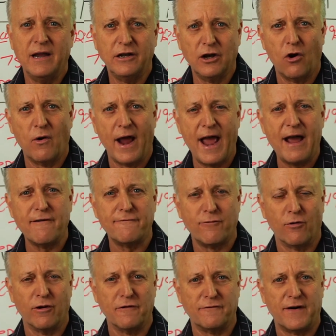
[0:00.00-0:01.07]
don't have
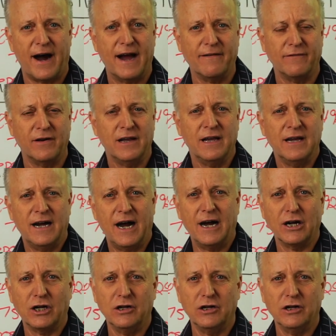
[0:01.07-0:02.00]
four or five uh,